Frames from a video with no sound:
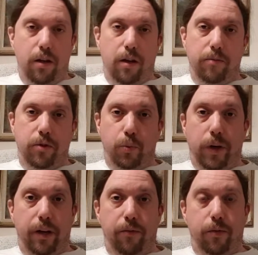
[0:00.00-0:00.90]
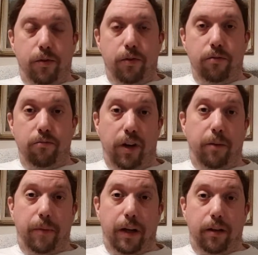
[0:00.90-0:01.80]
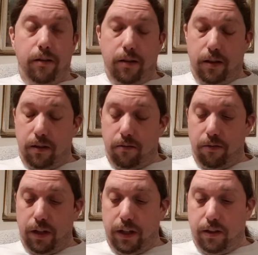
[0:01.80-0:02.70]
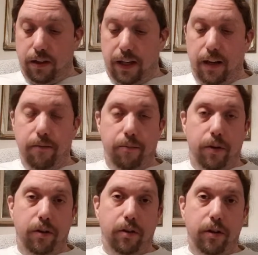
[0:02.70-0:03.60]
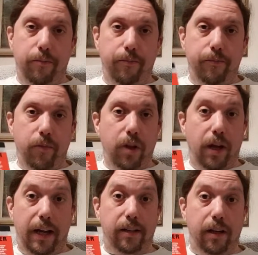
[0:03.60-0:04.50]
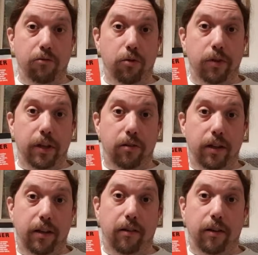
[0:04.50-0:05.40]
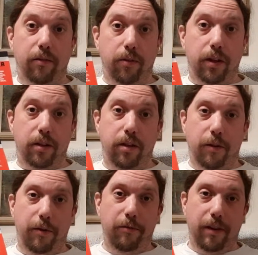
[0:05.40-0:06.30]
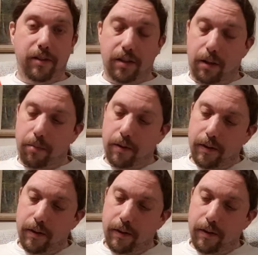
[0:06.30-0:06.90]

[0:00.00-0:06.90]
I'm just waiting for Running Man really to get, but I had to get a raw deal, didn't I, with this lovely red slip.